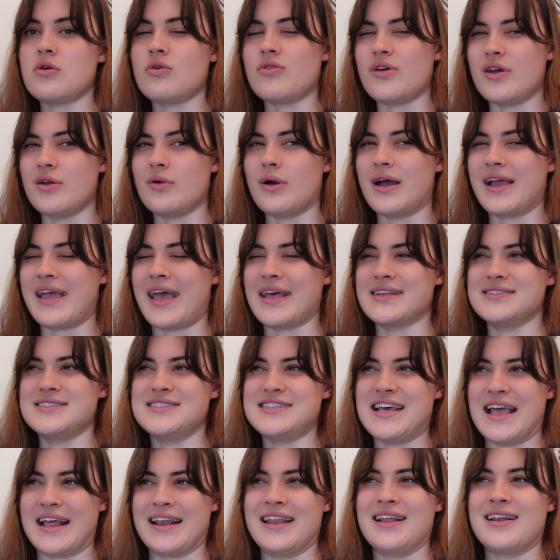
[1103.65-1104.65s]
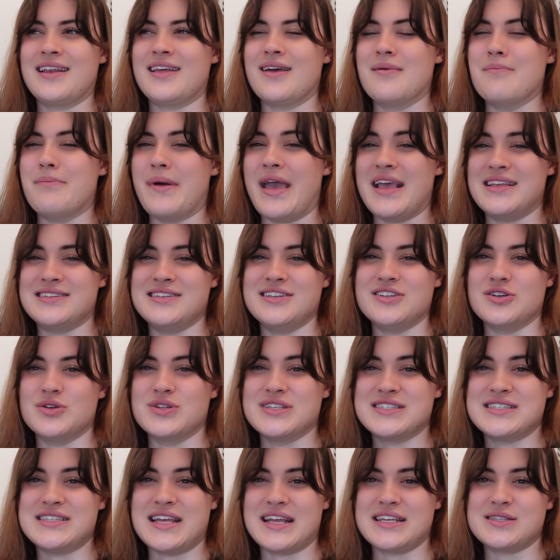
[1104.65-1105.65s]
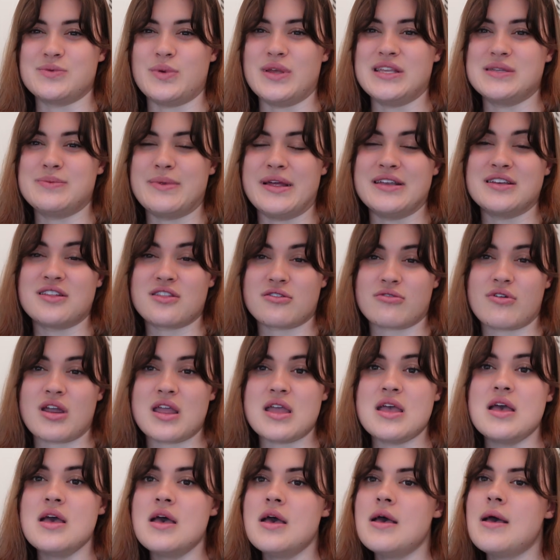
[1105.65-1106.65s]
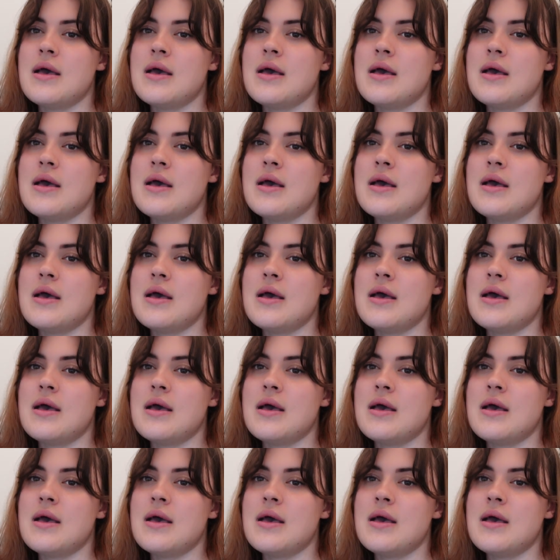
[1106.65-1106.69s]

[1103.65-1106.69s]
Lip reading: although I guess technically I'm basically doing a 6-week split into 3.